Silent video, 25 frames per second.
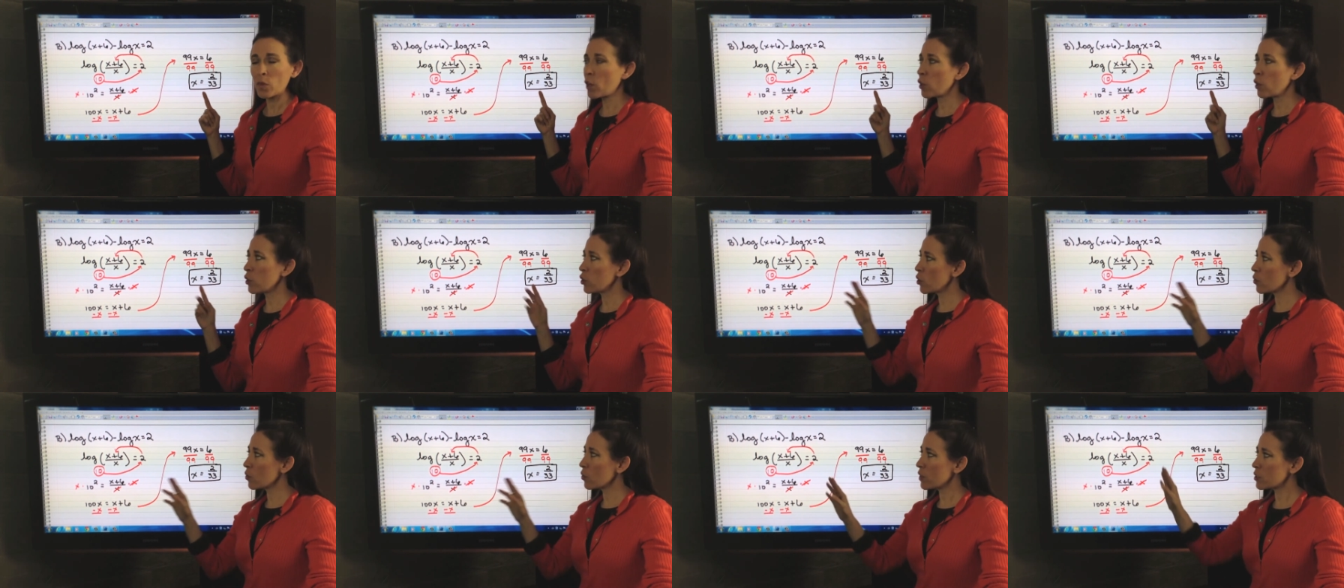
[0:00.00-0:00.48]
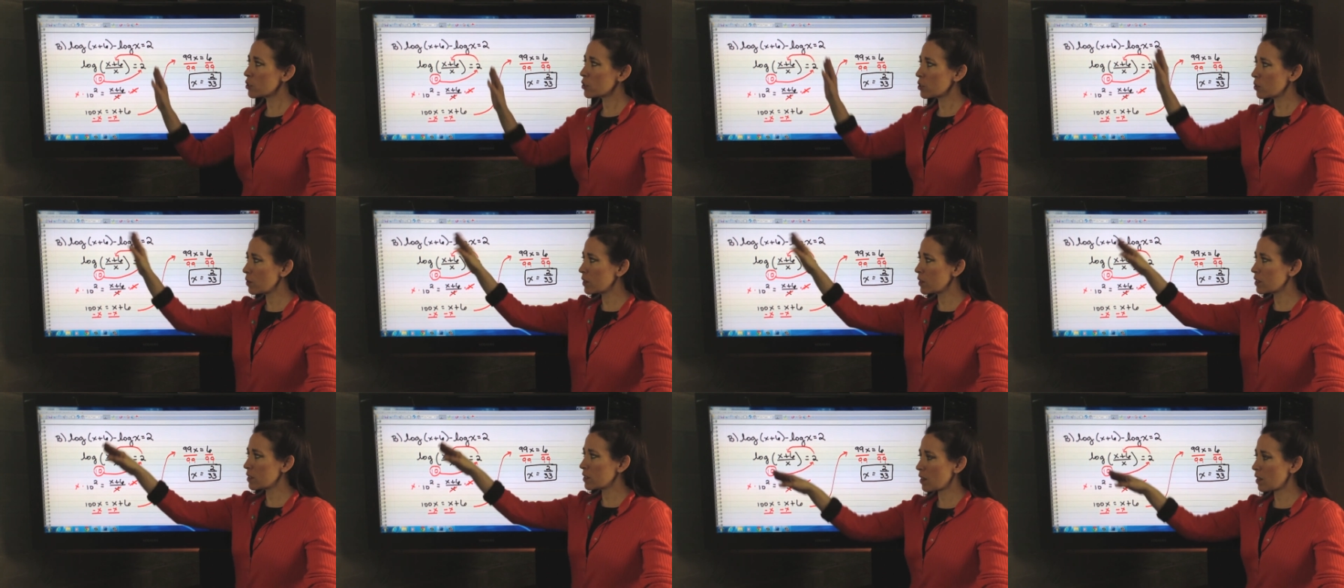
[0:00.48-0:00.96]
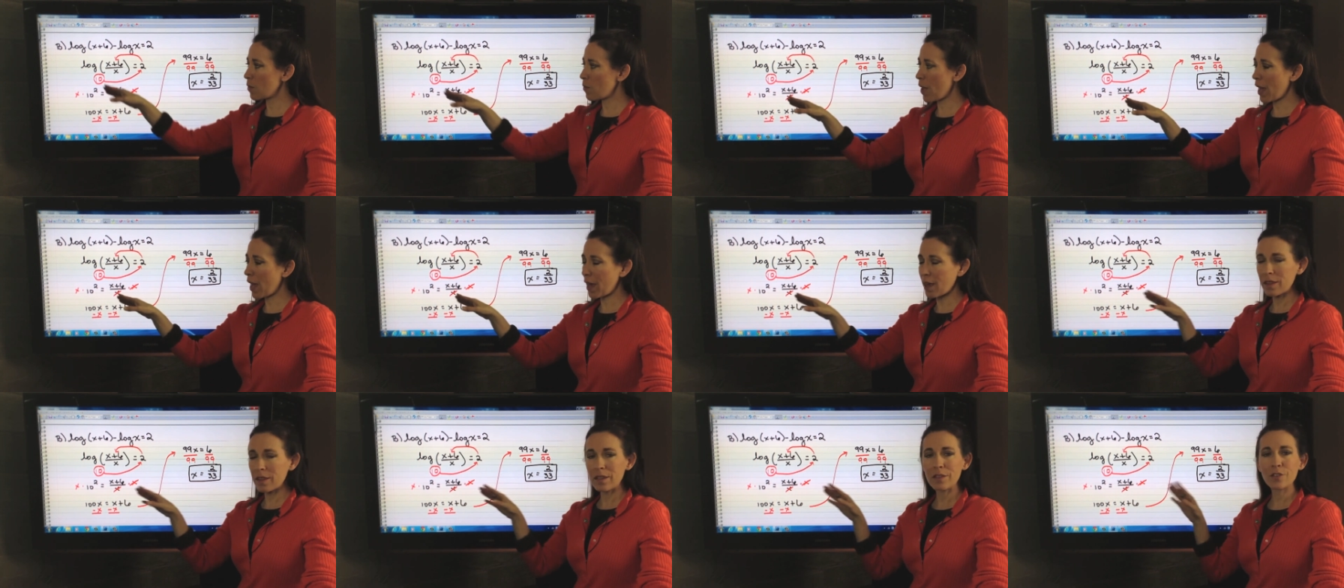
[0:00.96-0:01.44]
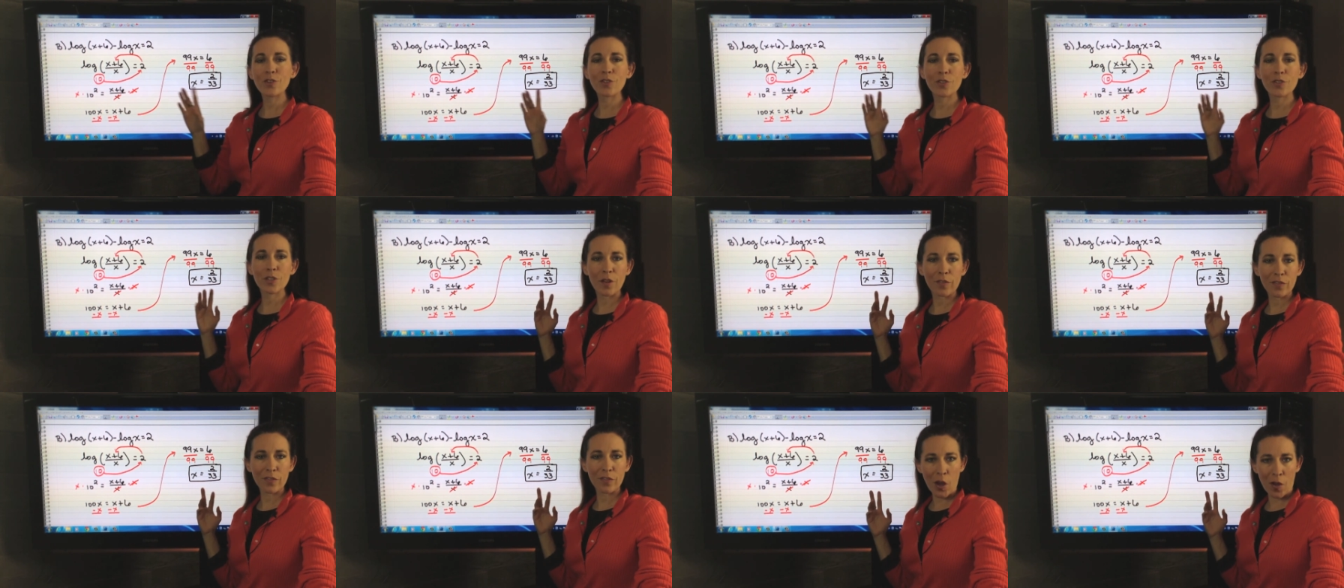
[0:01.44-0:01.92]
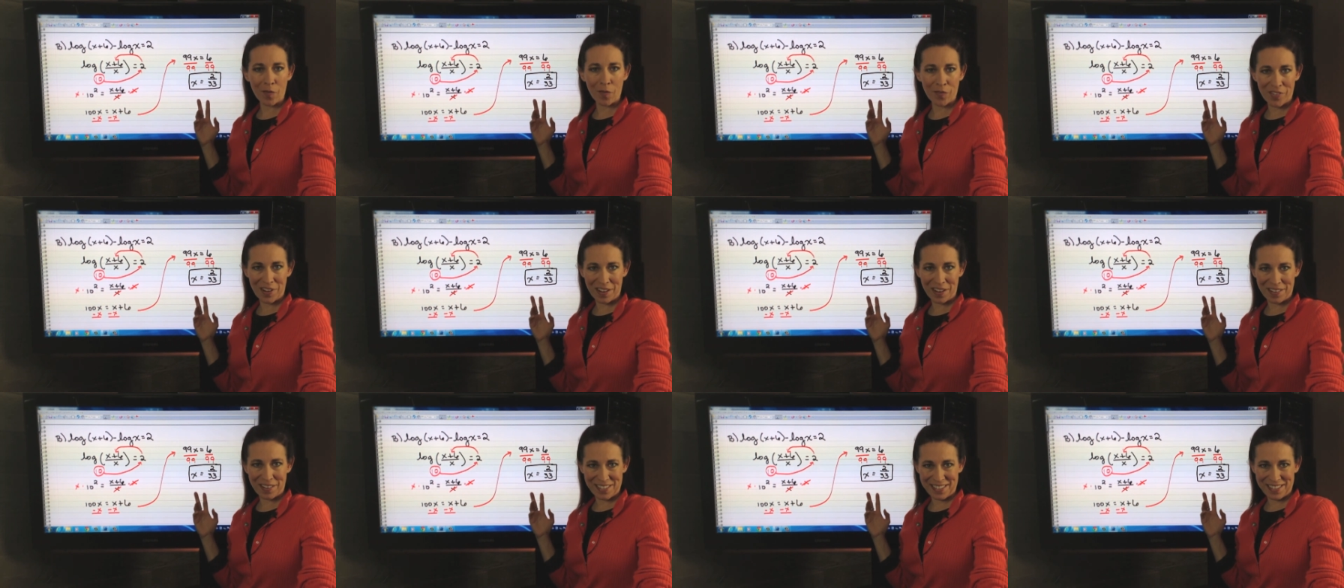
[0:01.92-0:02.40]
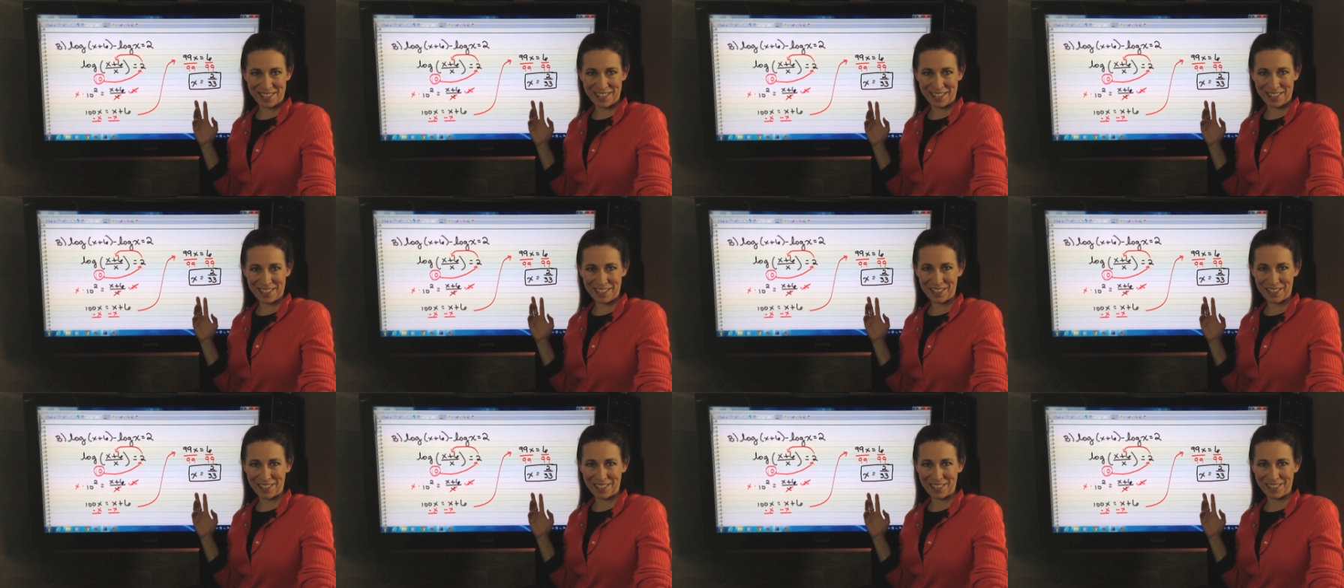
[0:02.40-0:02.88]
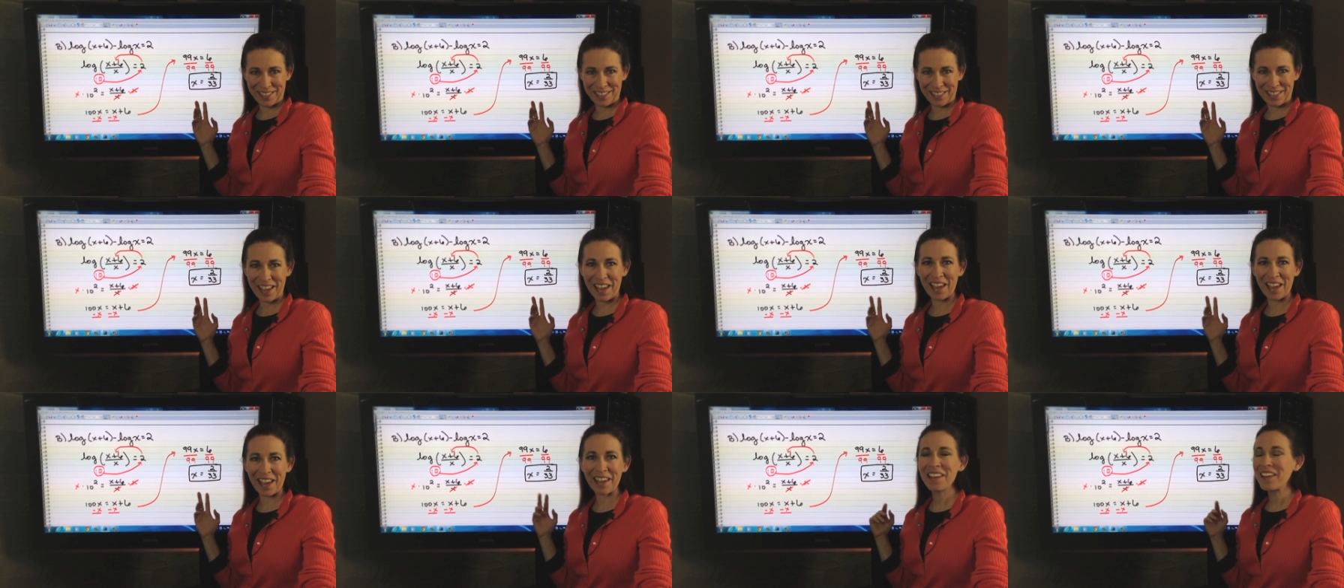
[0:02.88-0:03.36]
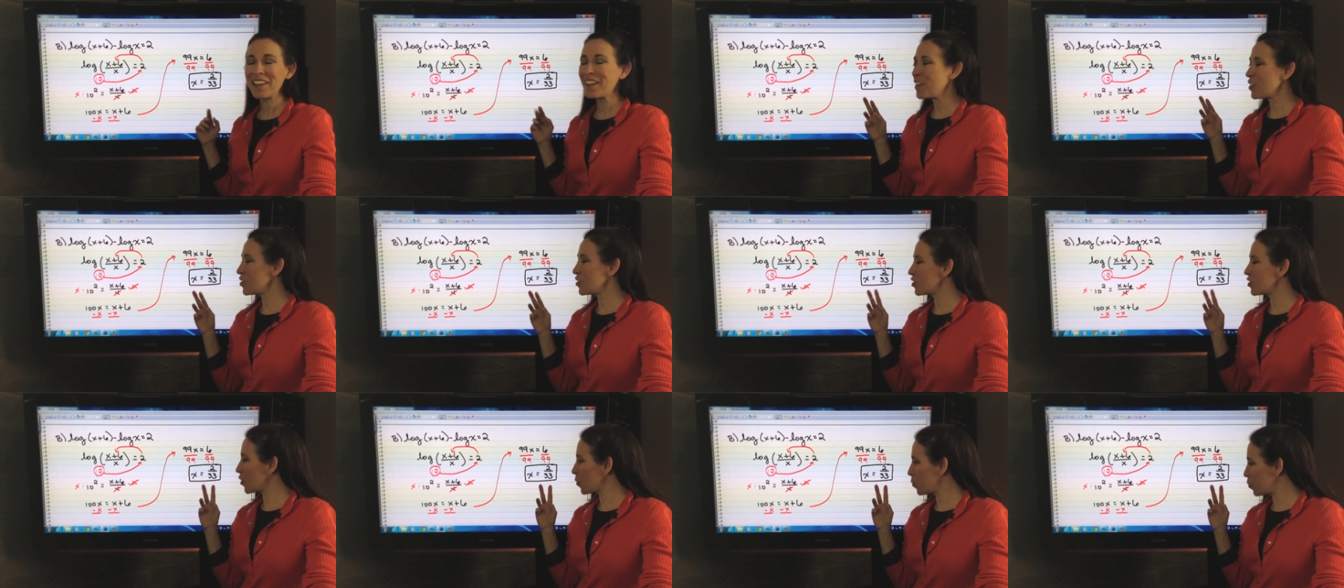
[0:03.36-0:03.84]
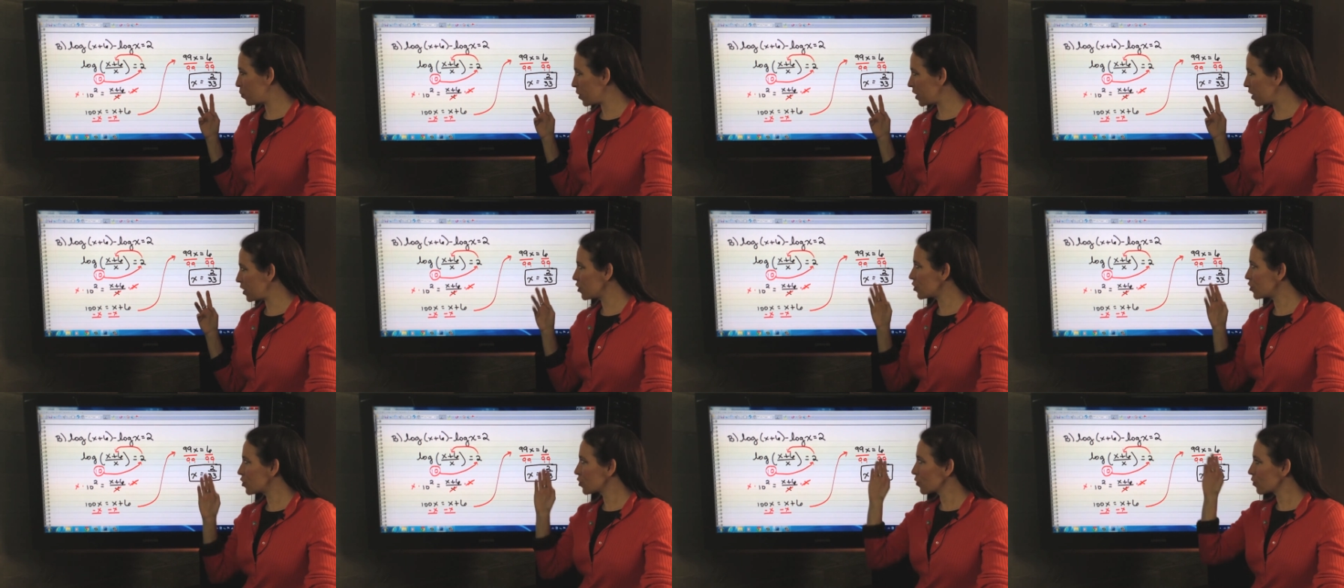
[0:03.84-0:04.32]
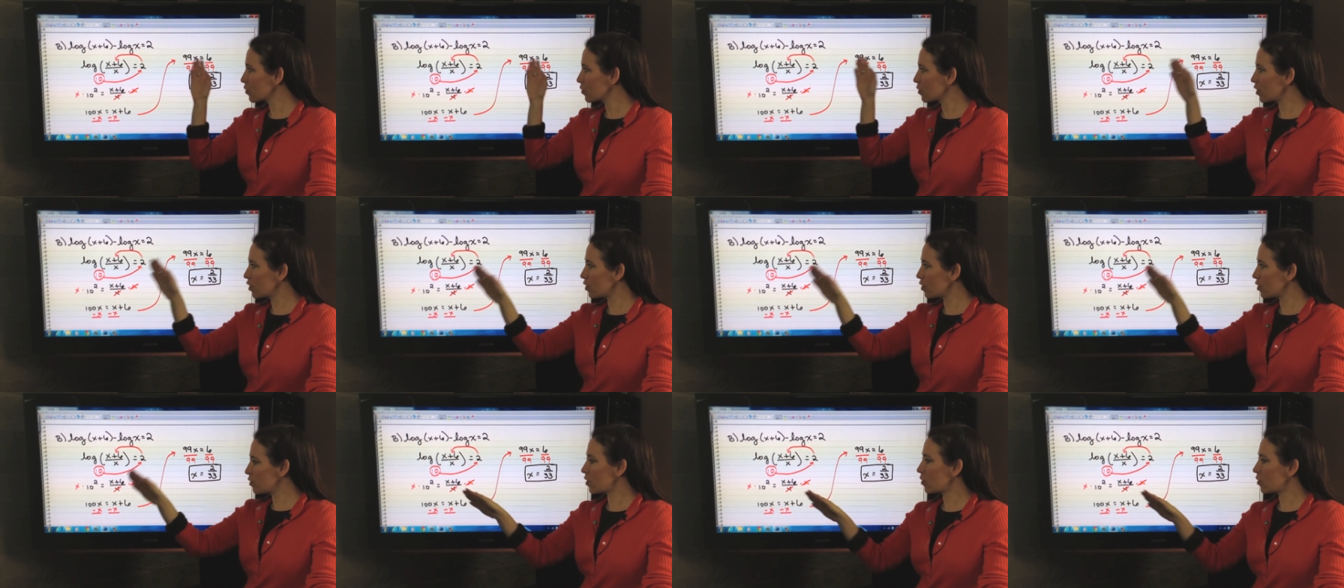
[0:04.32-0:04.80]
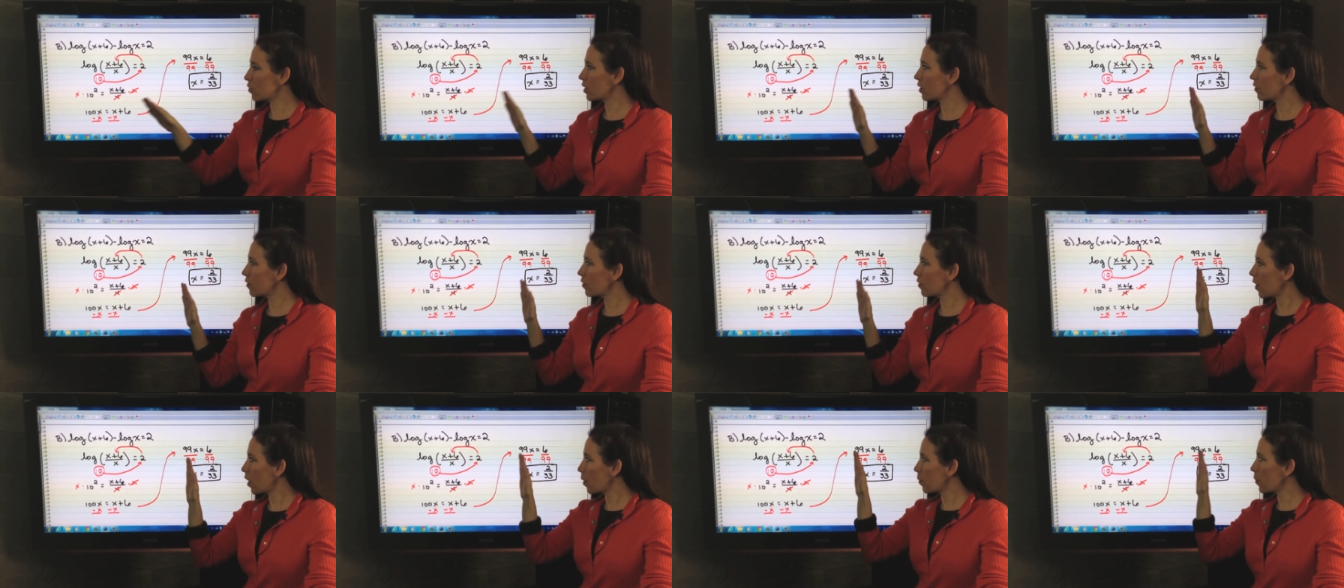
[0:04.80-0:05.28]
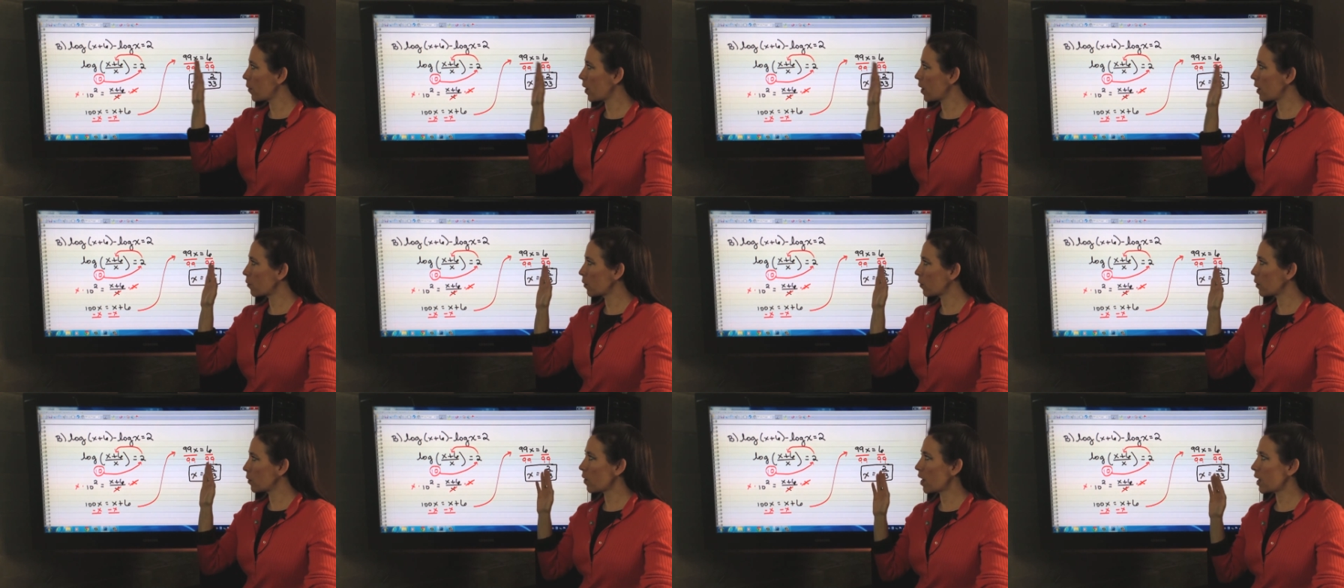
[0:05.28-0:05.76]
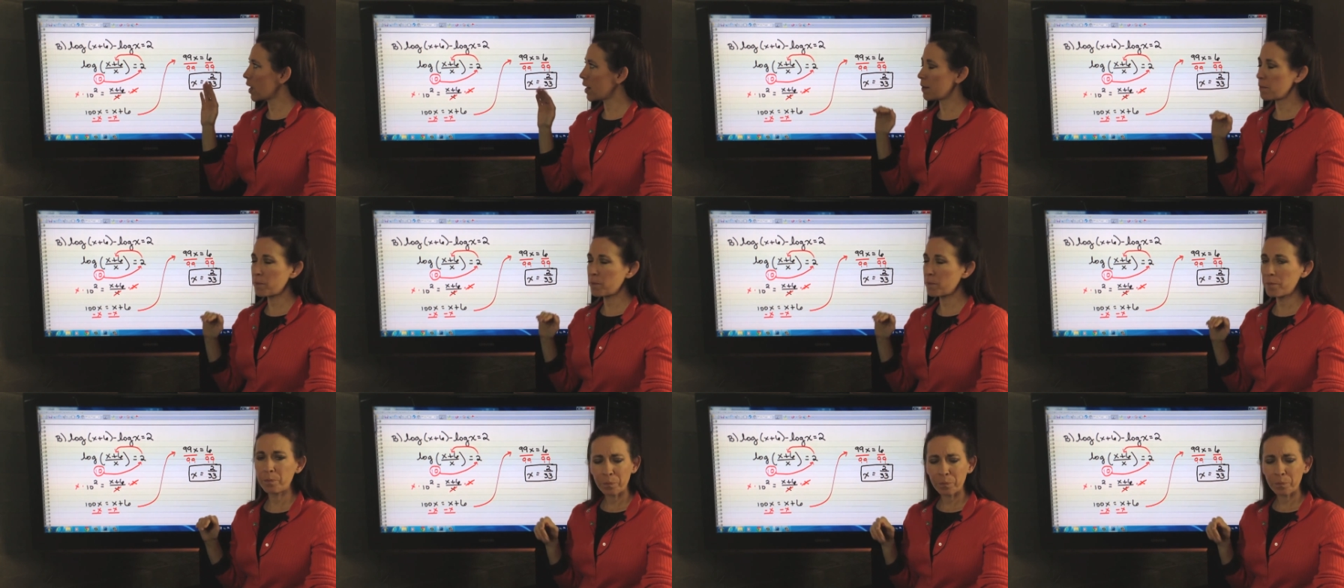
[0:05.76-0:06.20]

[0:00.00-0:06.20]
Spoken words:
your issue isn't the math, it's your self-confidence. Okay? So be sure that you don't give up and rewrite it.